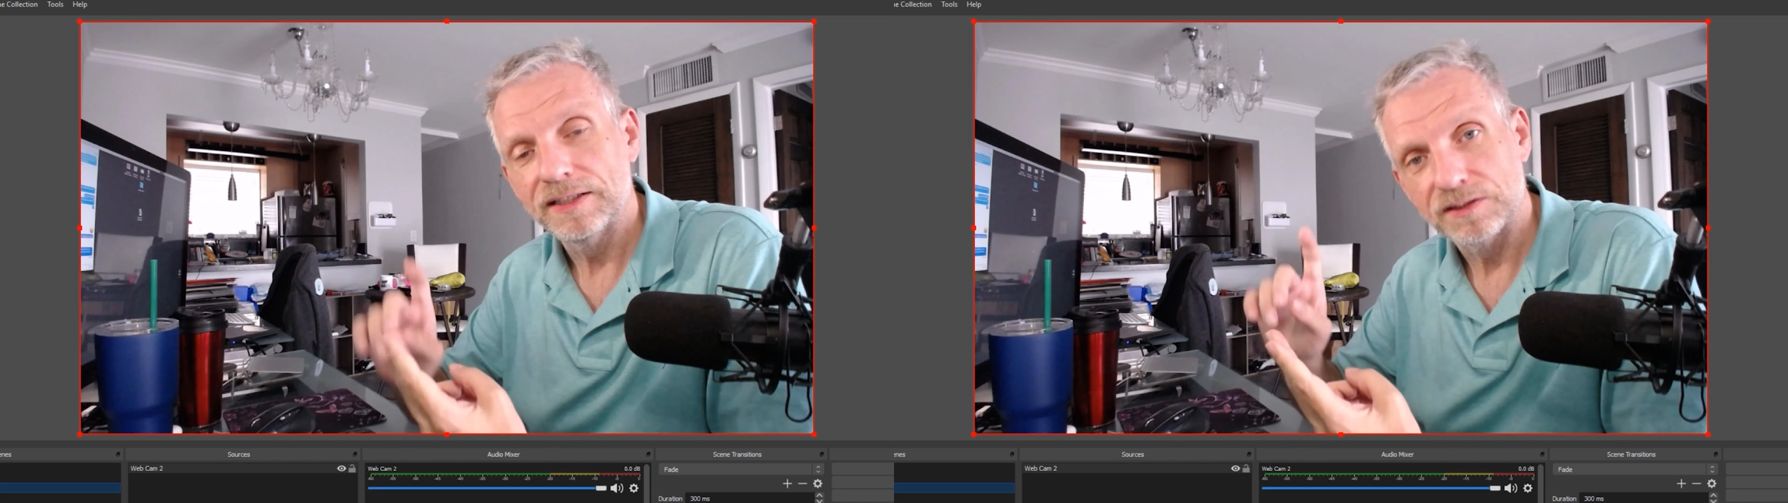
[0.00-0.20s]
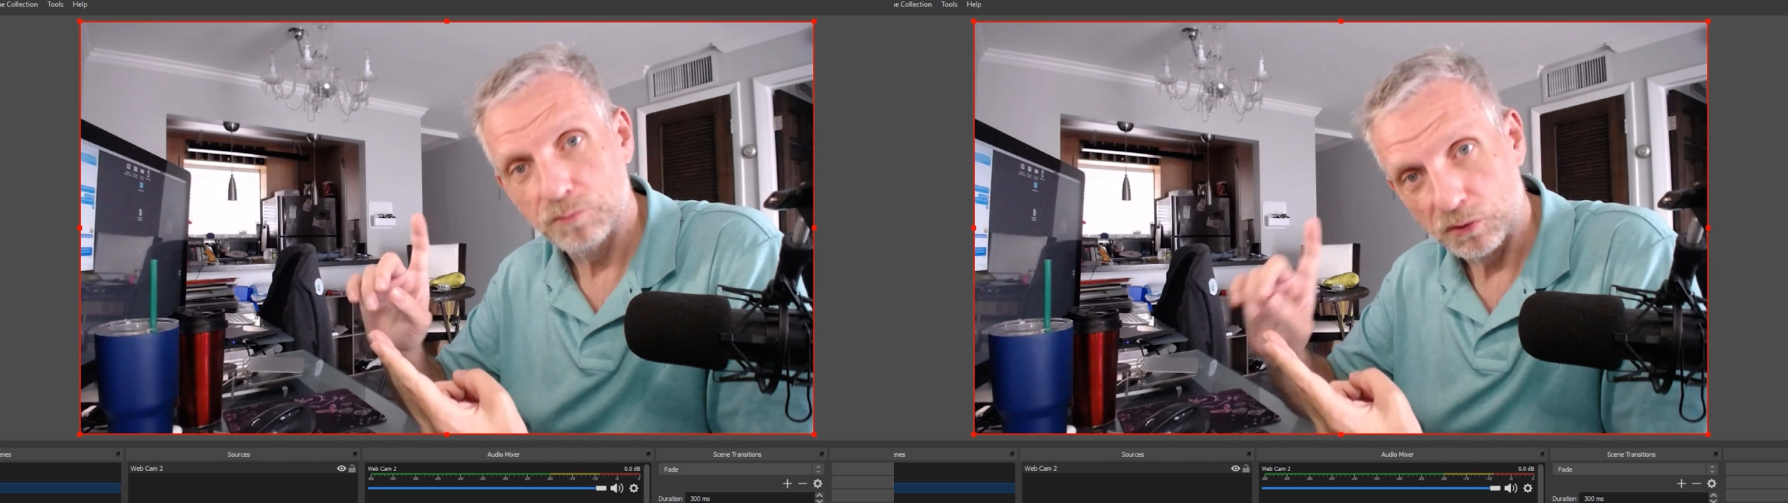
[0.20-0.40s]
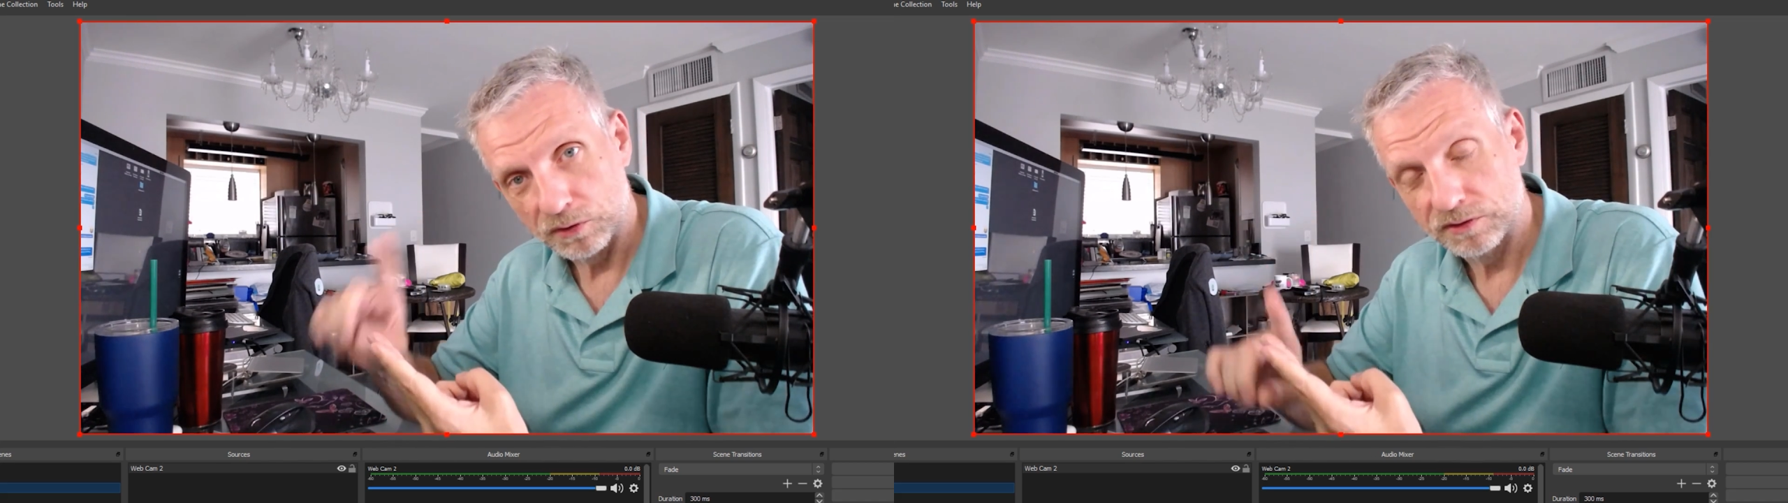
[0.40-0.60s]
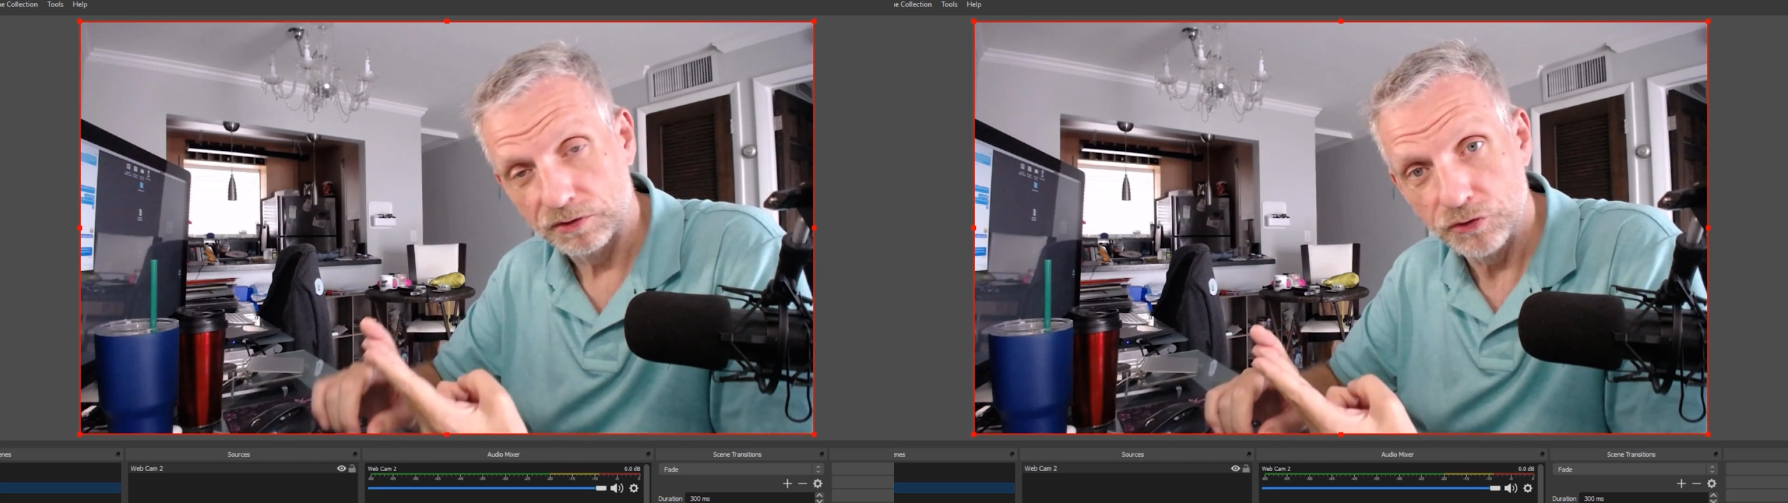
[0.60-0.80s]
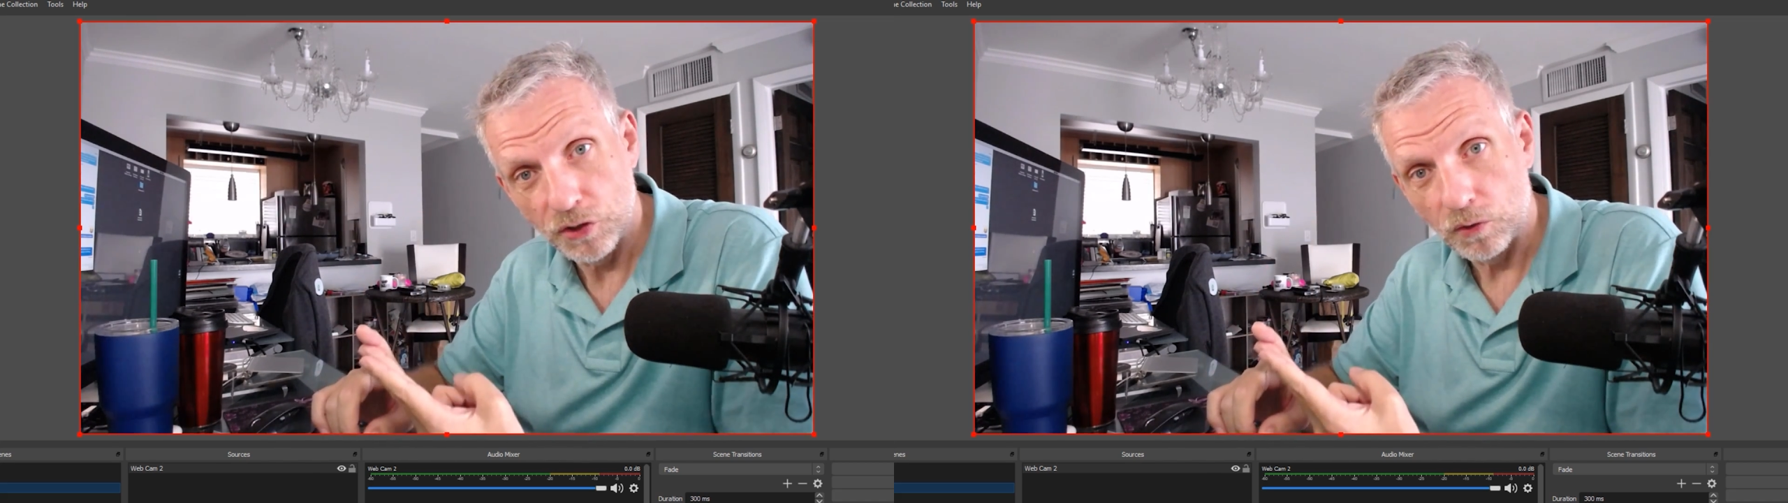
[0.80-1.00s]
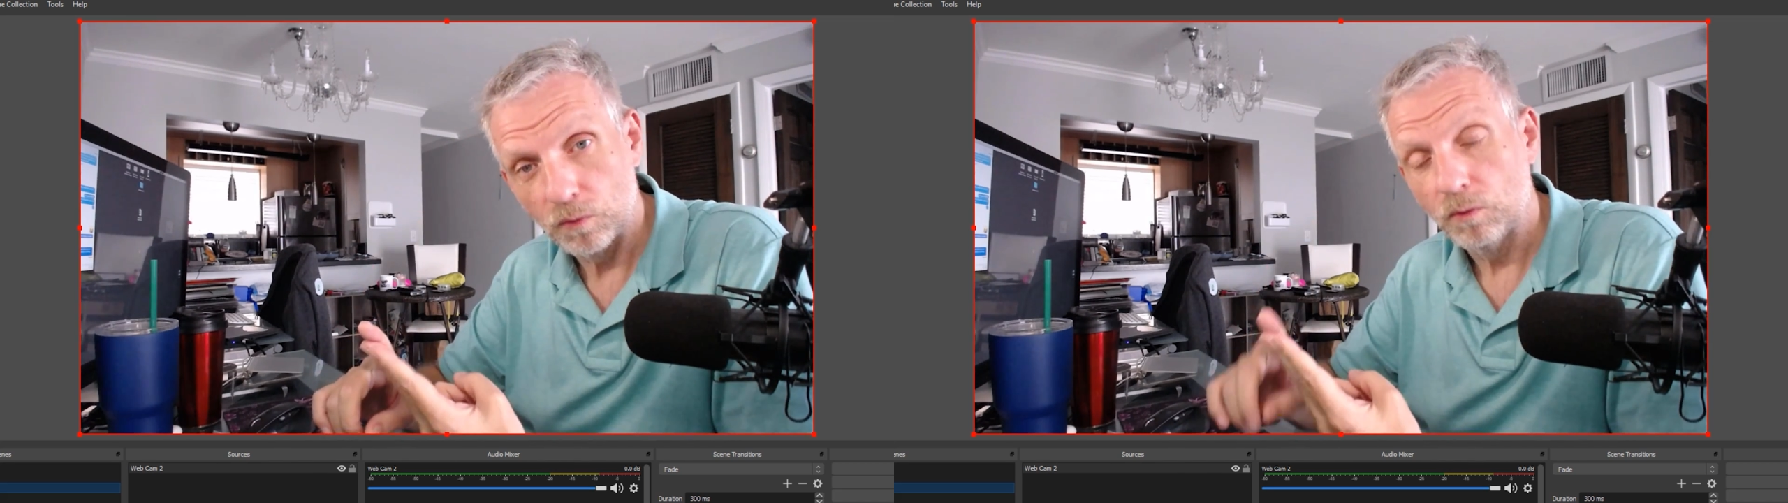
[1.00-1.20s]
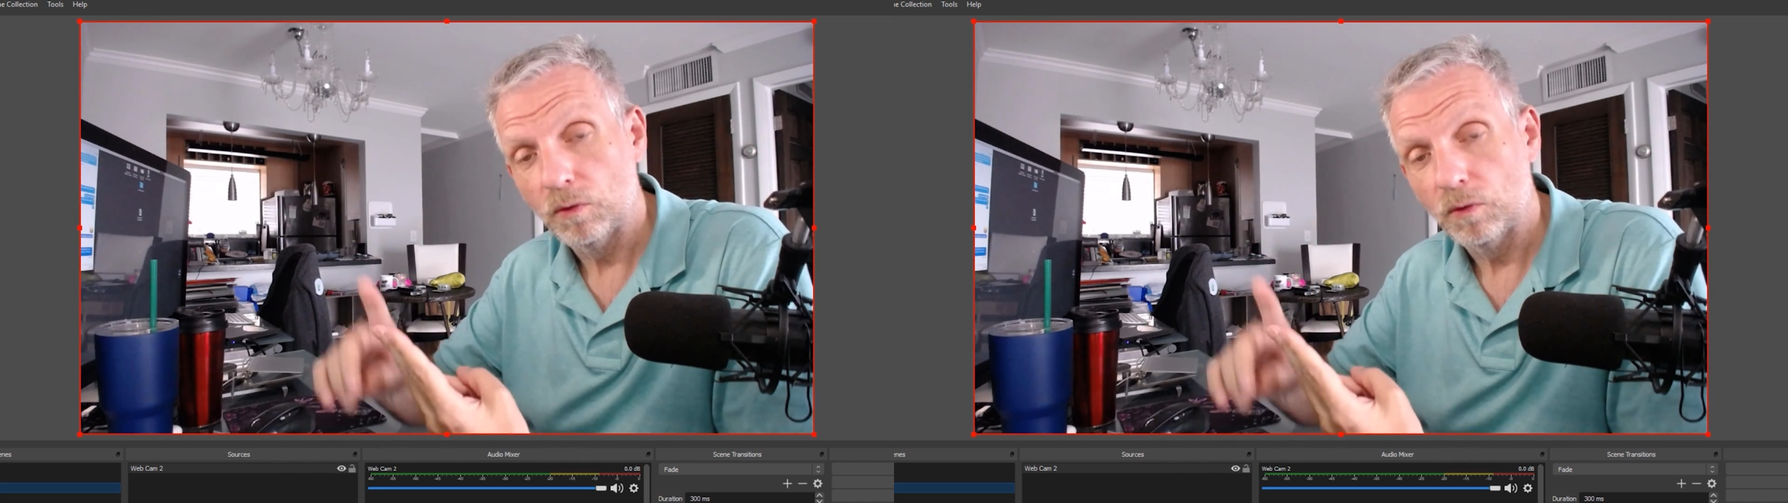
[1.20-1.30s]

important to know